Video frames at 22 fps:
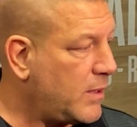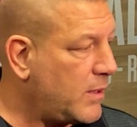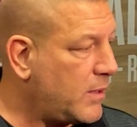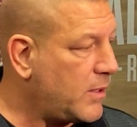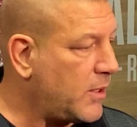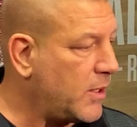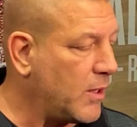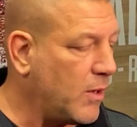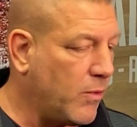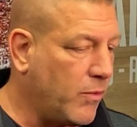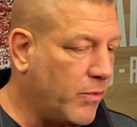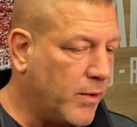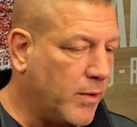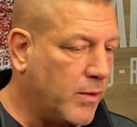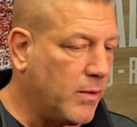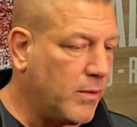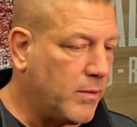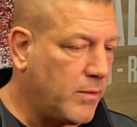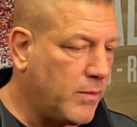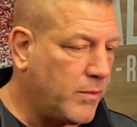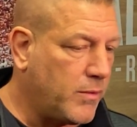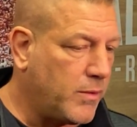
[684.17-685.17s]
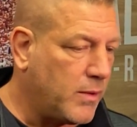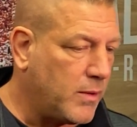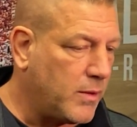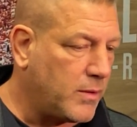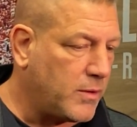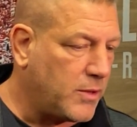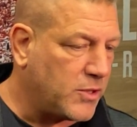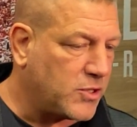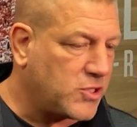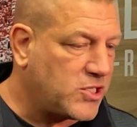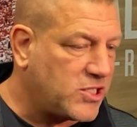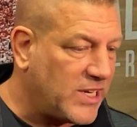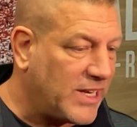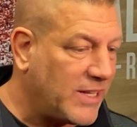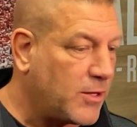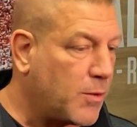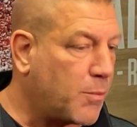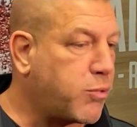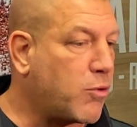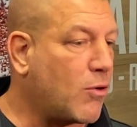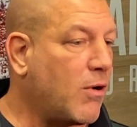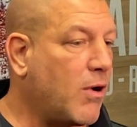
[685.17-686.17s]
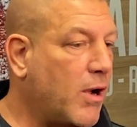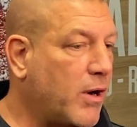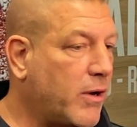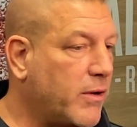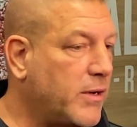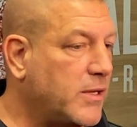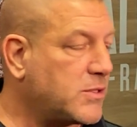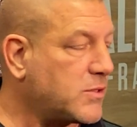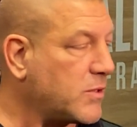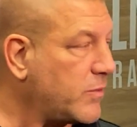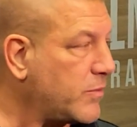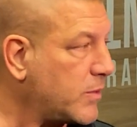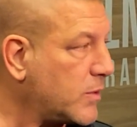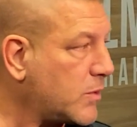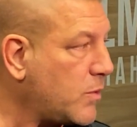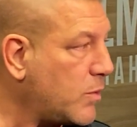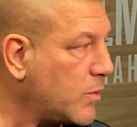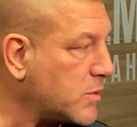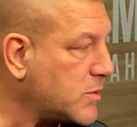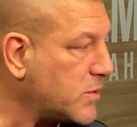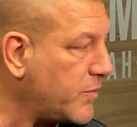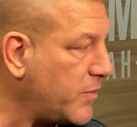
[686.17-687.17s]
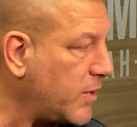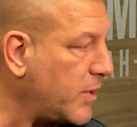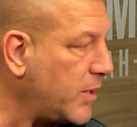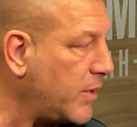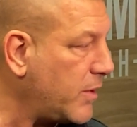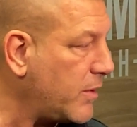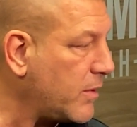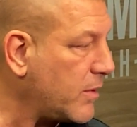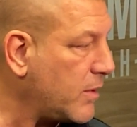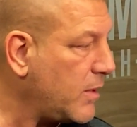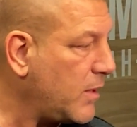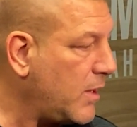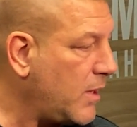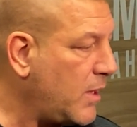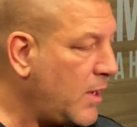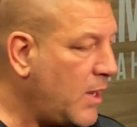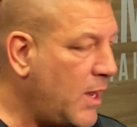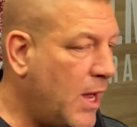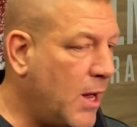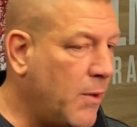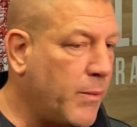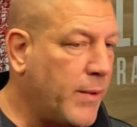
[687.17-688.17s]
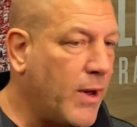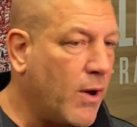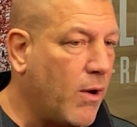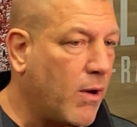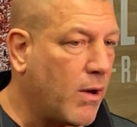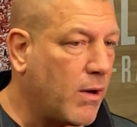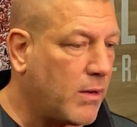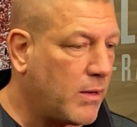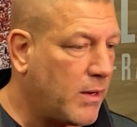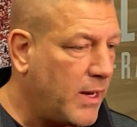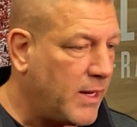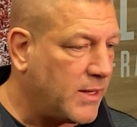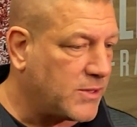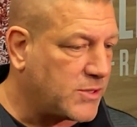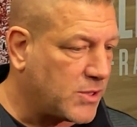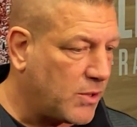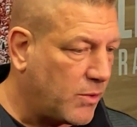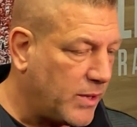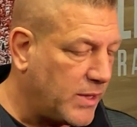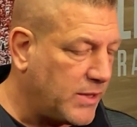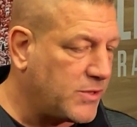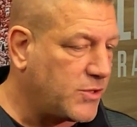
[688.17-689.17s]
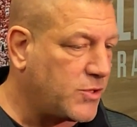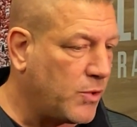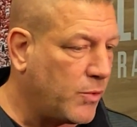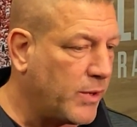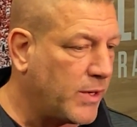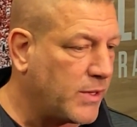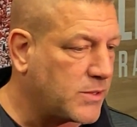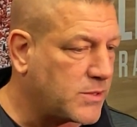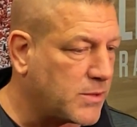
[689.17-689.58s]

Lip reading: you know, you'd see the progress over the course of the year. And we are. And so he's doing